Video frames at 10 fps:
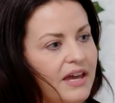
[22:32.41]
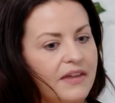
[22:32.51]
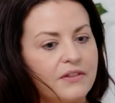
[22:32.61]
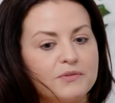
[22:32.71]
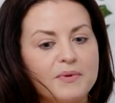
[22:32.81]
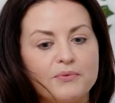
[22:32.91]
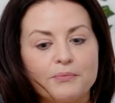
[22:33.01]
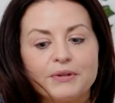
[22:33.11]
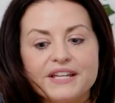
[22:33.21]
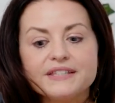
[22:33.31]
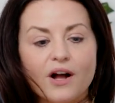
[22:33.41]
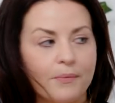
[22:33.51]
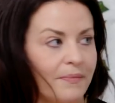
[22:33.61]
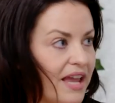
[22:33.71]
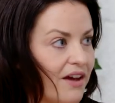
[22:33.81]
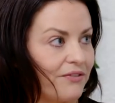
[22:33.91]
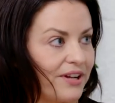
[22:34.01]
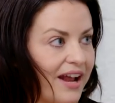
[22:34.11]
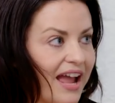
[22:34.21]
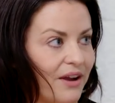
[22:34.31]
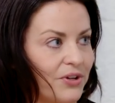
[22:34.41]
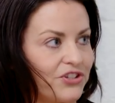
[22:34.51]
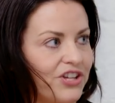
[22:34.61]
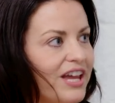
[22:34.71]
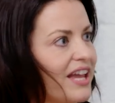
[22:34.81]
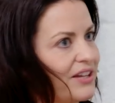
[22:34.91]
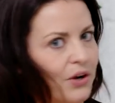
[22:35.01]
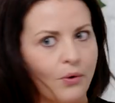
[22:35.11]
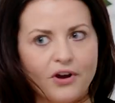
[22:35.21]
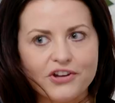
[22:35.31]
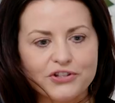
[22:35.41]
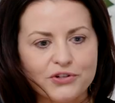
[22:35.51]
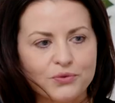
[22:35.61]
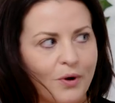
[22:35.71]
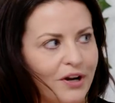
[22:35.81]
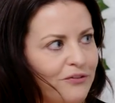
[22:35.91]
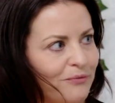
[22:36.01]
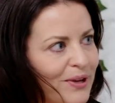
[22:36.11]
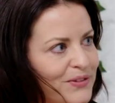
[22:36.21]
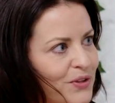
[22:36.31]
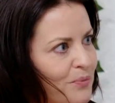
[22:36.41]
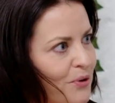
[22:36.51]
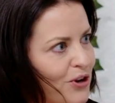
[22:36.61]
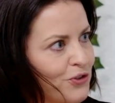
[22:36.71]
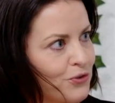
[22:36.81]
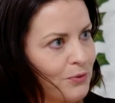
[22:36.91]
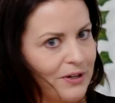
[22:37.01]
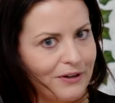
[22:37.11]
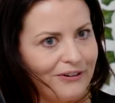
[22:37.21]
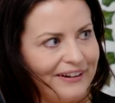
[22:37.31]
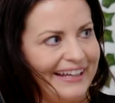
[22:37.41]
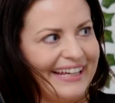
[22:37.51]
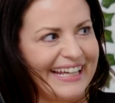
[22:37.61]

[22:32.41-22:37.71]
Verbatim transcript: And there's people, please help me every day, which, you know, gosh, there's one of me. So the pressure's real.